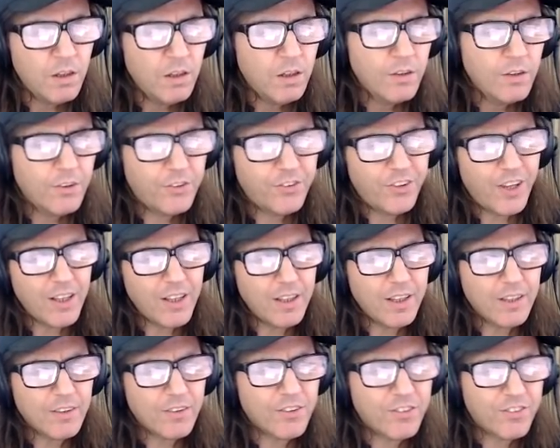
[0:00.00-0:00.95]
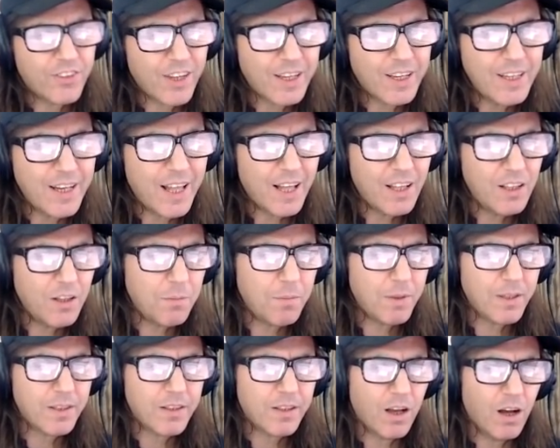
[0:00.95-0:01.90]
The second the second
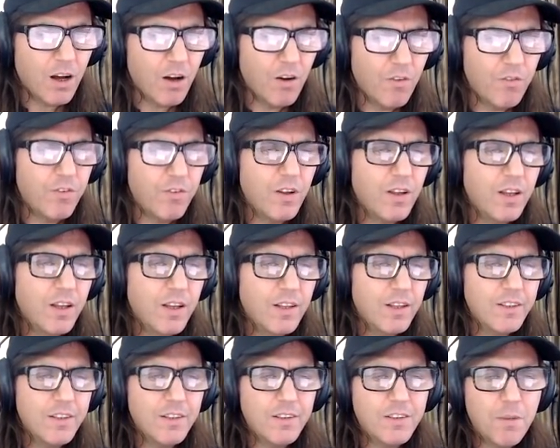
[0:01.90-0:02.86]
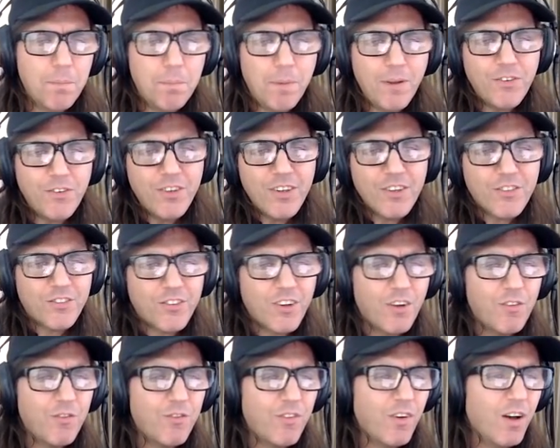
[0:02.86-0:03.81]
element of the, the business
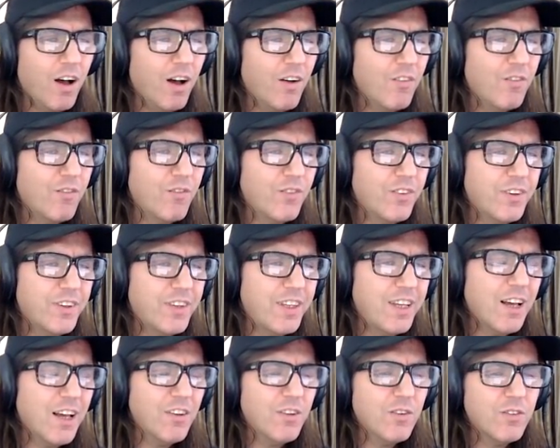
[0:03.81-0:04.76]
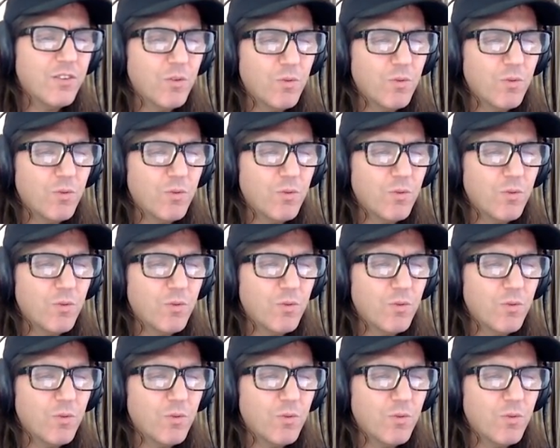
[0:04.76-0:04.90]
of of the other the,